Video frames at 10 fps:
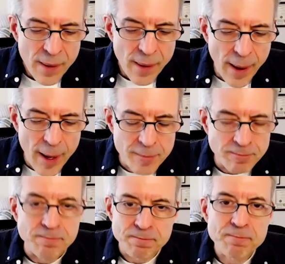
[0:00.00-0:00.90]

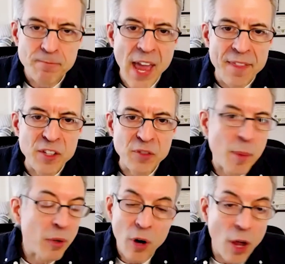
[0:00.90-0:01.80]
And these
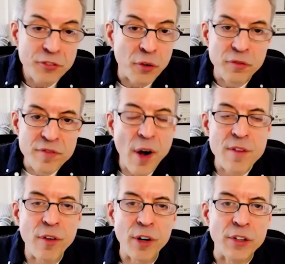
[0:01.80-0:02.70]
people are also very,
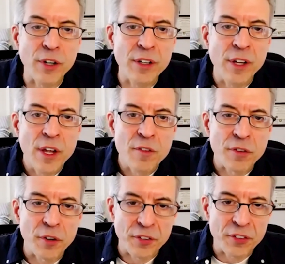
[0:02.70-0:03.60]
very good
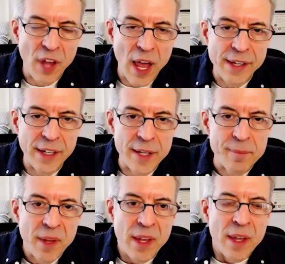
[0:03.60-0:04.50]
for
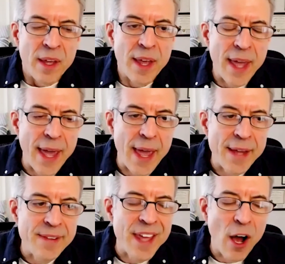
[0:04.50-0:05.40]
society.
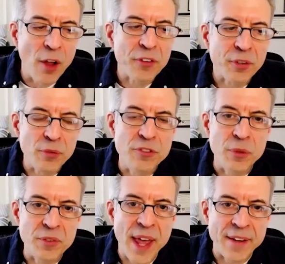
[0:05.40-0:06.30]
And they also
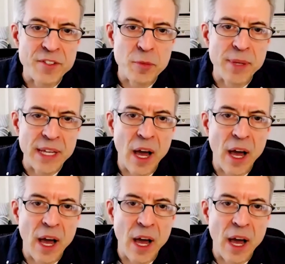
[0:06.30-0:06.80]
do tend to be